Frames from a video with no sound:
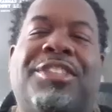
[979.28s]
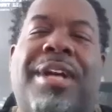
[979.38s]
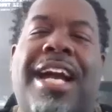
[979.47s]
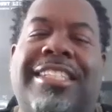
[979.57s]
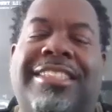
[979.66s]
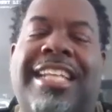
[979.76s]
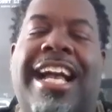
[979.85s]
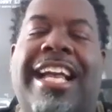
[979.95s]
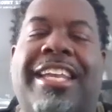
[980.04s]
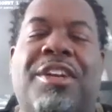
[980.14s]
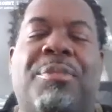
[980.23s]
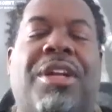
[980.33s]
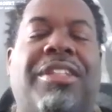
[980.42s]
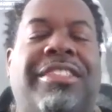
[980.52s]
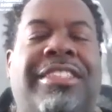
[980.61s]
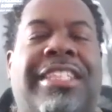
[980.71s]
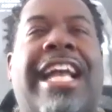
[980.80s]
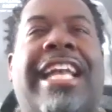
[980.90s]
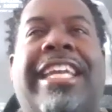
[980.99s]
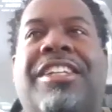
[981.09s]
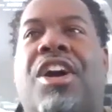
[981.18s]
they tried to tie
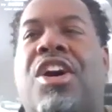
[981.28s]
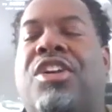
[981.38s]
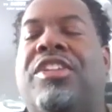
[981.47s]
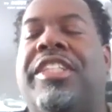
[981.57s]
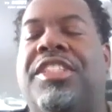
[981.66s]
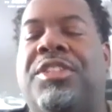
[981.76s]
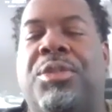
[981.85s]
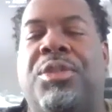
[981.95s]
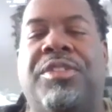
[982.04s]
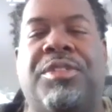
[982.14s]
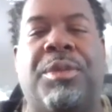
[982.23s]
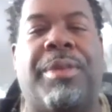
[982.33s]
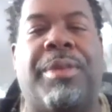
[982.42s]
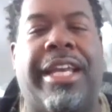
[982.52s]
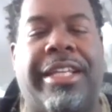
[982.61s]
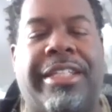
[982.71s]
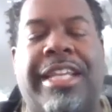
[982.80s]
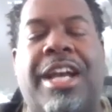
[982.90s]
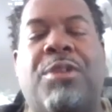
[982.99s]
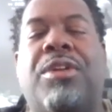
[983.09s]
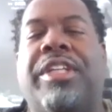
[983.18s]
in all of these movies from the past.
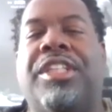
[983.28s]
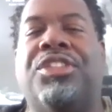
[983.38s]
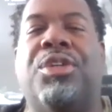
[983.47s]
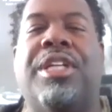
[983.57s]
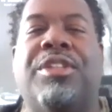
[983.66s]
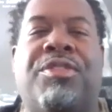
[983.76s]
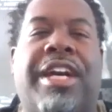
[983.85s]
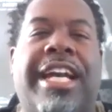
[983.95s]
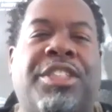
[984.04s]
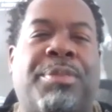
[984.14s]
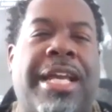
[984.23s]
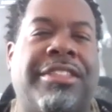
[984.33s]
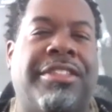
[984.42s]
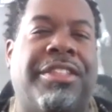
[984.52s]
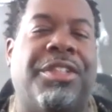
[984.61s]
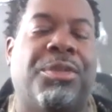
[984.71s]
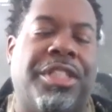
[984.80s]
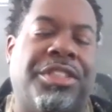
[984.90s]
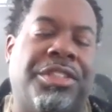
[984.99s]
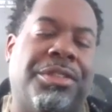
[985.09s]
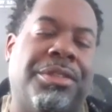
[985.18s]
I really enjoyed the flashbacks to the
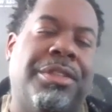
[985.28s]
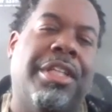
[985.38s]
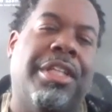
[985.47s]
original.